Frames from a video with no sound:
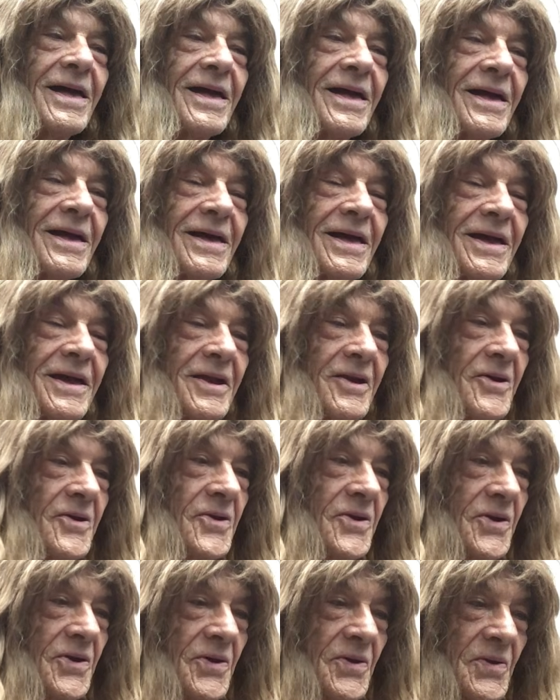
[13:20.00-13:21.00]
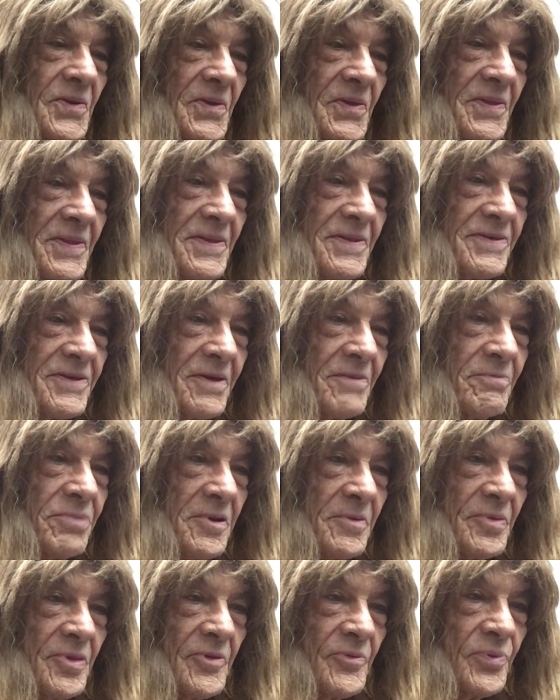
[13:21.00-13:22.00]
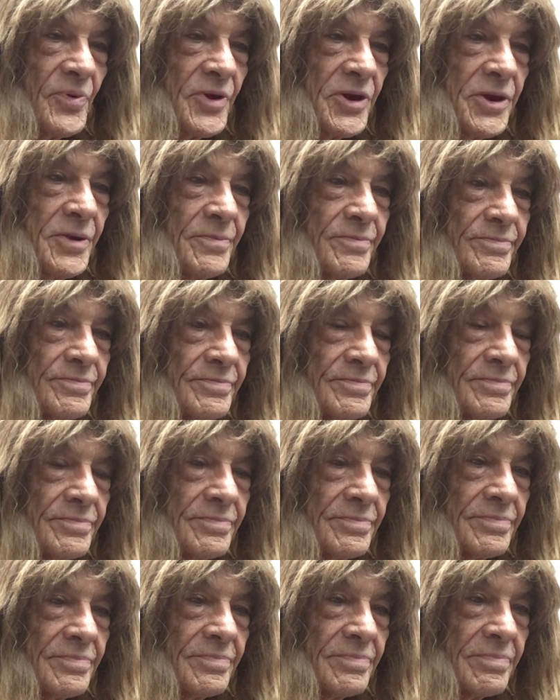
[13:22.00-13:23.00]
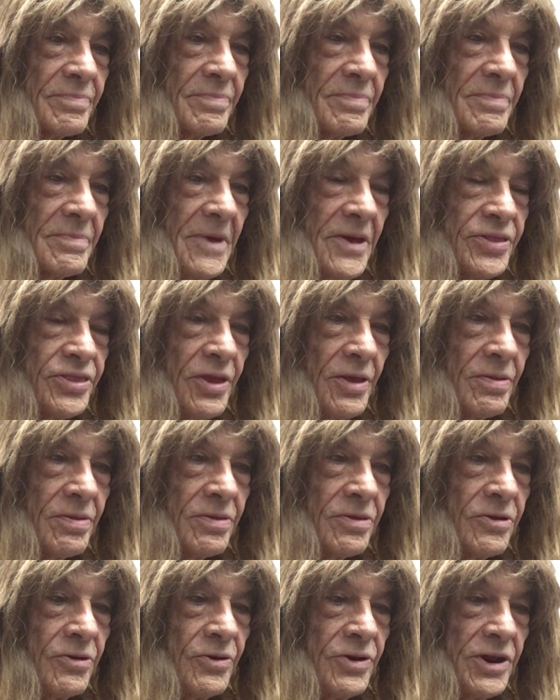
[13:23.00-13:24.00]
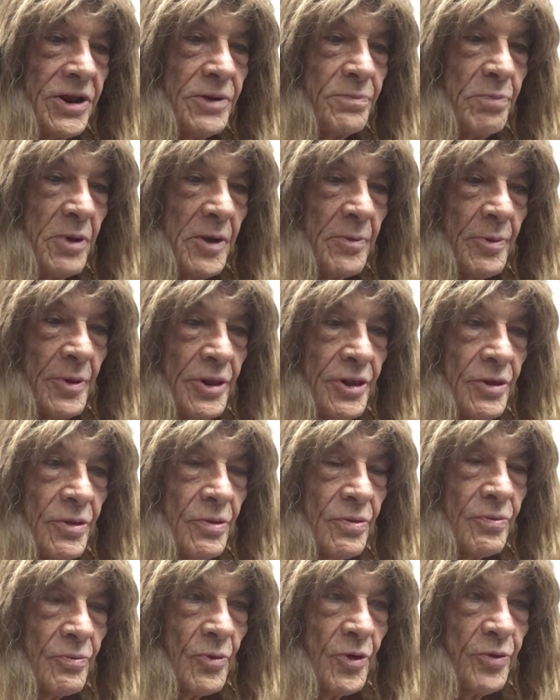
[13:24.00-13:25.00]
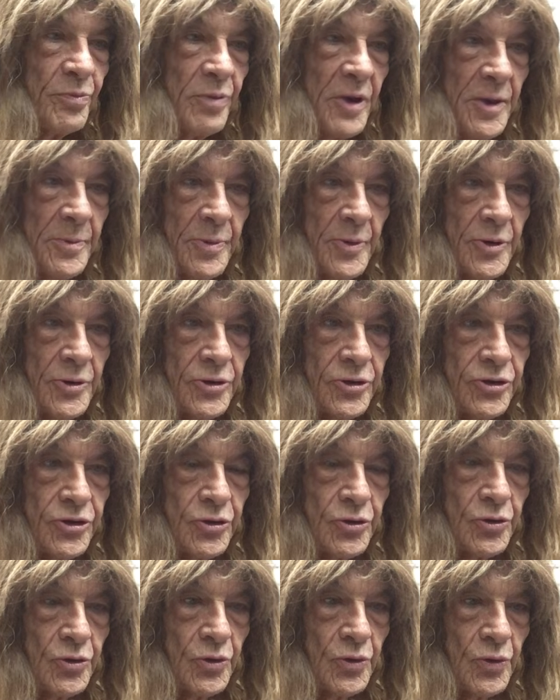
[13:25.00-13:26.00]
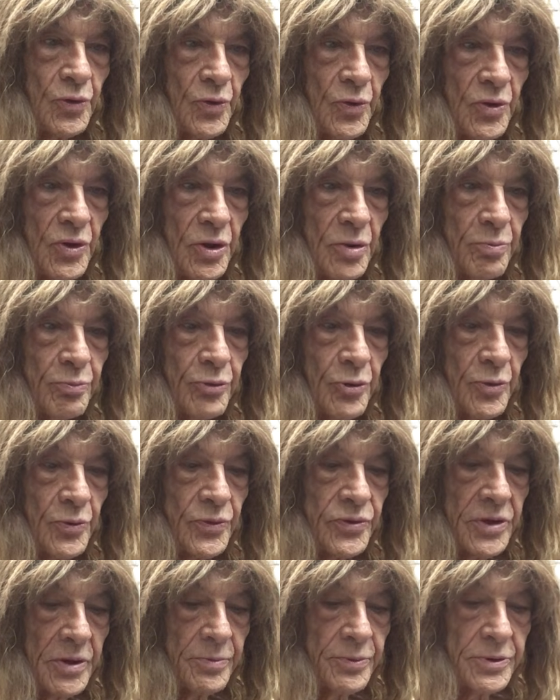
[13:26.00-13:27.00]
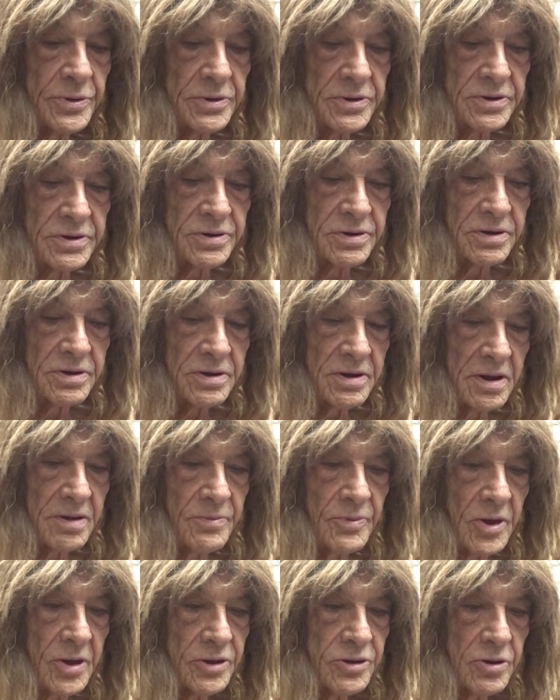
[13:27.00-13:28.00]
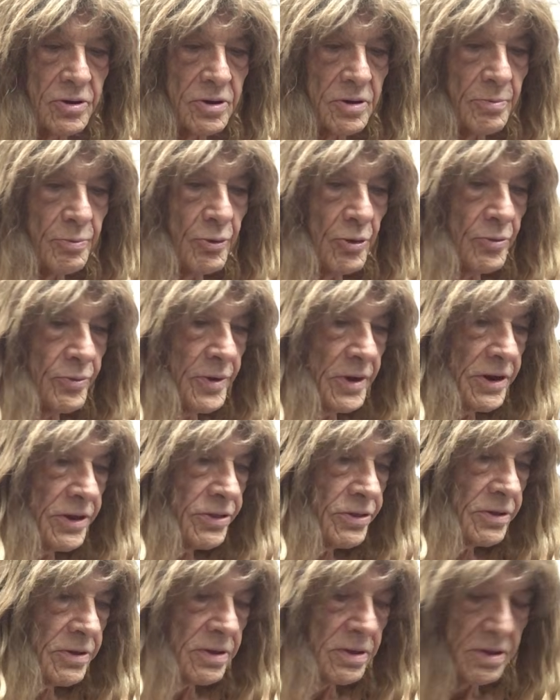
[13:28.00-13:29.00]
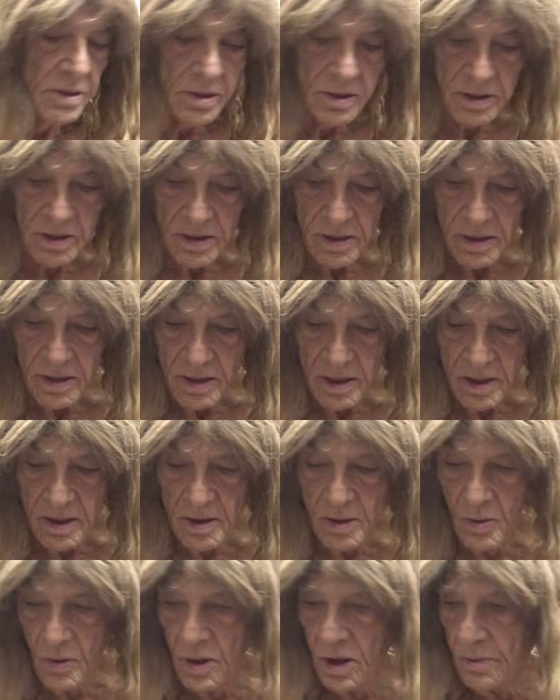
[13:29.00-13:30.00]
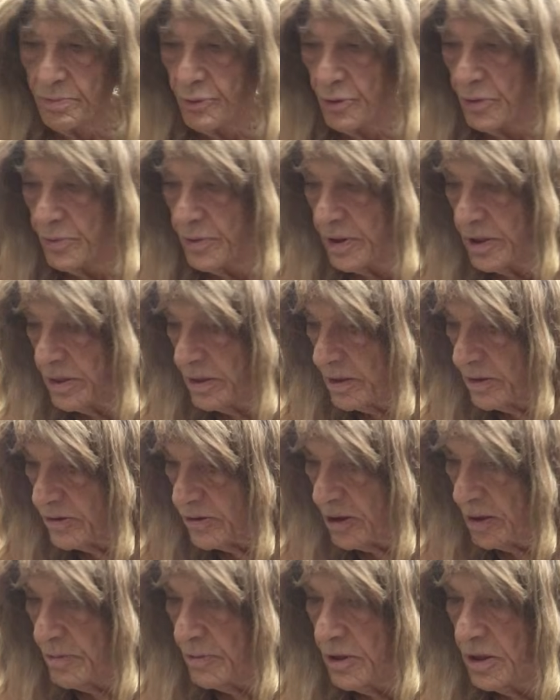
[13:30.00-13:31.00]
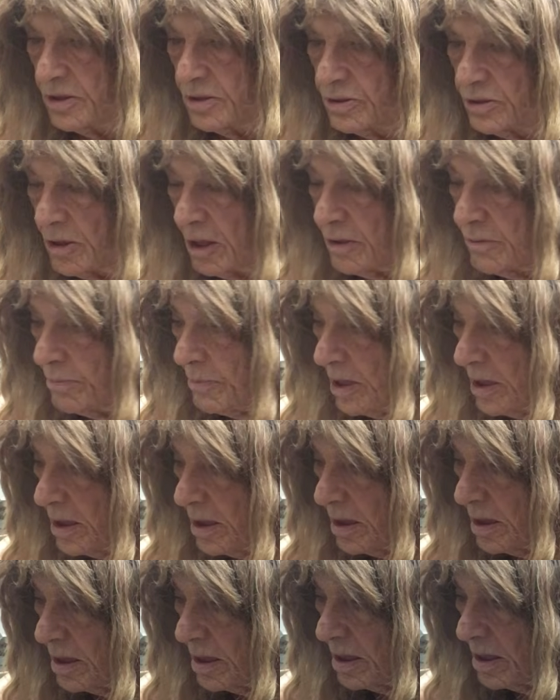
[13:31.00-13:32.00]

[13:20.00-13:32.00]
I don't know. Some people are funny. But you need people with papers to prove something, and I'm not going to prove anything. I don't want to prove anything. So, not my...